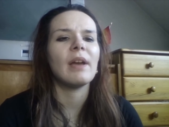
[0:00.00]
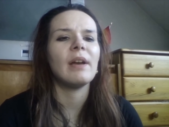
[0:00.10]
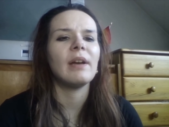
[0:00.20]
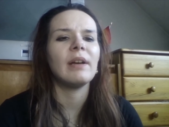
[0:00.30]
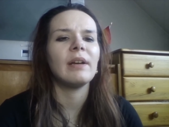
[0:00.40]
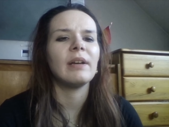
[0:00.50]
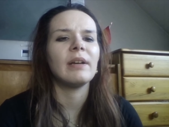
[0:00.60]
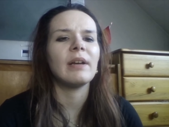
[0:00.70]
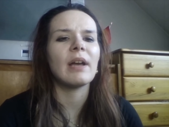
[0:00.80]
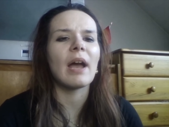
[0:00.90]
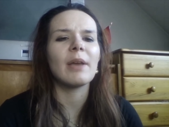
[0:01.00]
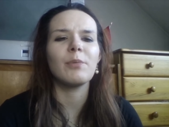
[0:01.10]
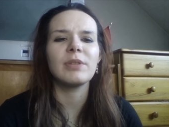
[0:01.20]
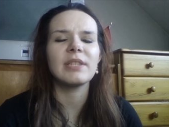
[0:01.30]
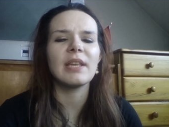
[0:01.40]
I
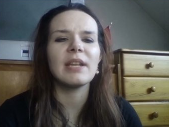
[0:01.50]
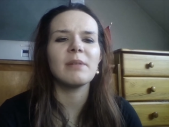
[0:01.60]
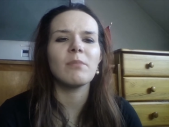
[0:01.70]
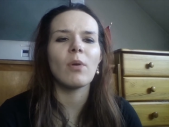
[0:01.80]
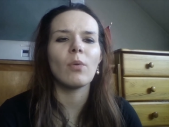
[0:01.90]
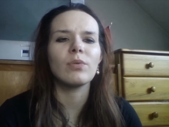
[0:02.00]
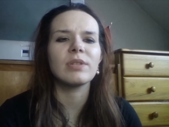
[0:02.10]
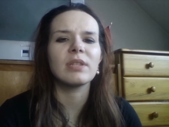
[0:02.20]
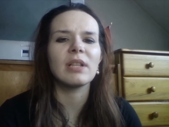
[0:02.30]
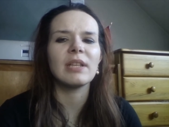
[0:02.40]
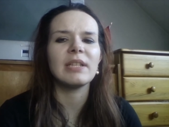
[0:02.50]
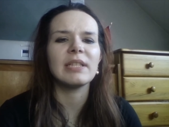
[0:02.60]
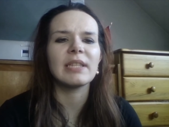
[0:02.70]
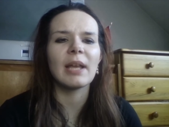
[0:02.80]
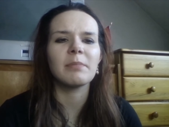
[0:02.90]
would say that mostly
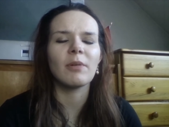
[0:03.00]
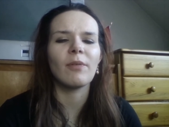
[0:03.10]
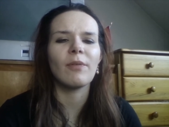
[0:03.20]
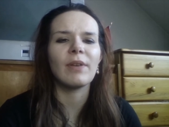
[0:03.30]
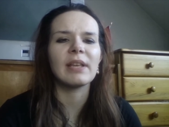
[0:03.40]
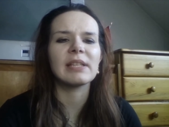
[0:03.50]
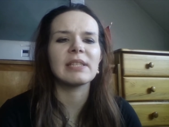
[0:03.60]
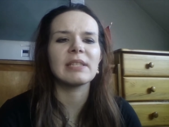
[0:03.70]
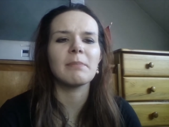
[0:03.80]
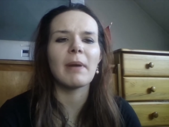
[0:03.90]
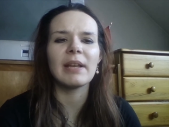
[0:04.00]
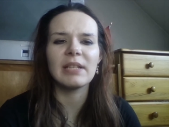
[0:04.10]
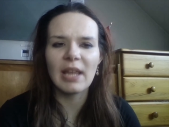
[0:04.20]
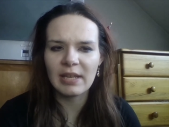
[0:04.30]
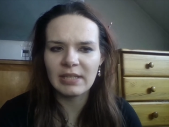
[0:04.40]
these types of things
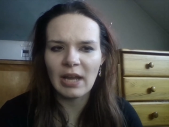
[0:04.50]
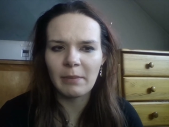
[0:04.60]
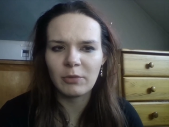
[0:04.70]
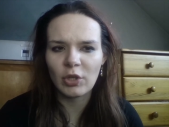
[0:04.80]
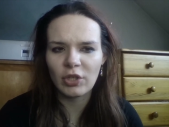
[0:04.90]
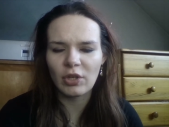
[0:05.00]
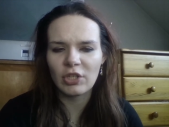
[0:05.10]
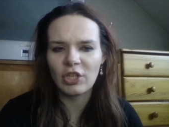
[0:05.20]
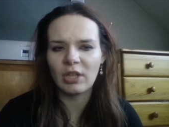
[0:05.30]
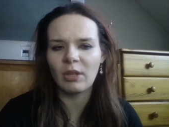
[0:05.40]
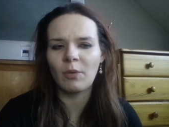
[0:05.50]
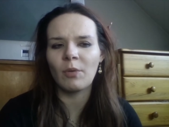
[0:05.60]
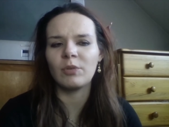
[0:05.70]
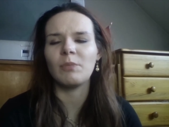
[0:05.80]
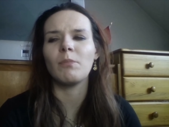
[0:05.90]
might end up
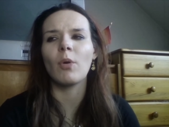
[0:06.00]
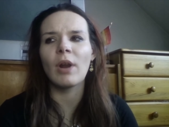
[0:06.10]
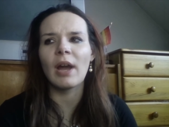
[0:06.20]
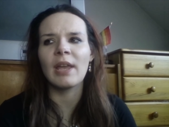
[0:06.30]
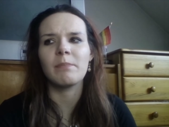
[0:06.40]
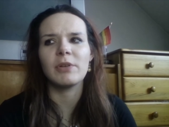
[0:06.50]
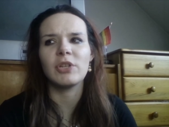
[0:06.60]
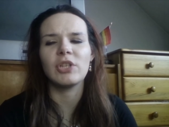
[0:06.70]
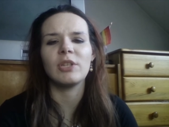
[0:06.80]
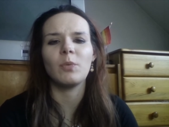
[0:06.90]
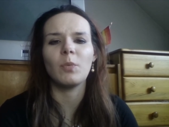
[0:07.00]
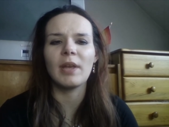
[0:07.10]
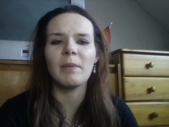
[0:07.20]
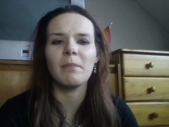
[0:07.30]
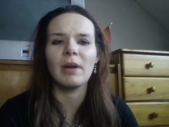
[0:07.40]
tragical, the more I appreciate the
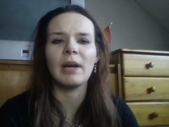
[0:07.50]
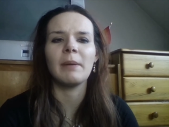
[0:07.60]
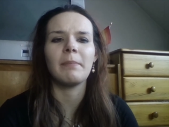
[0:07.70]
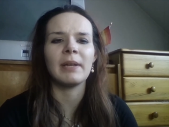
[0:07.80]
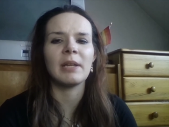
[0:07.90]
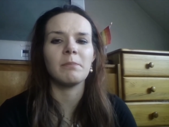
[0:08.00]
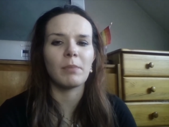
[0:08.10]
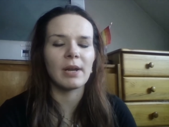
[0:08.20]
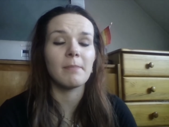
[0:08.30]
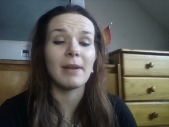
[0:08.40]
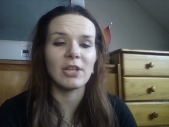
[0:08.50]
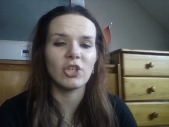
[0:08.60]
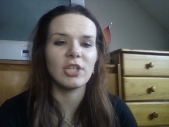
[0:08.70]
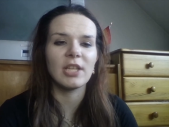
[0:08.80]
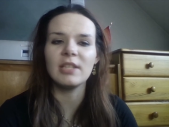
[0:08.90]
way Pan and Pran
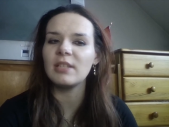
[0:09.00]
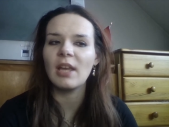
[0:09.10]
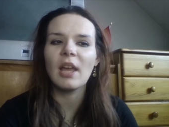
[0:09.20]
managed it.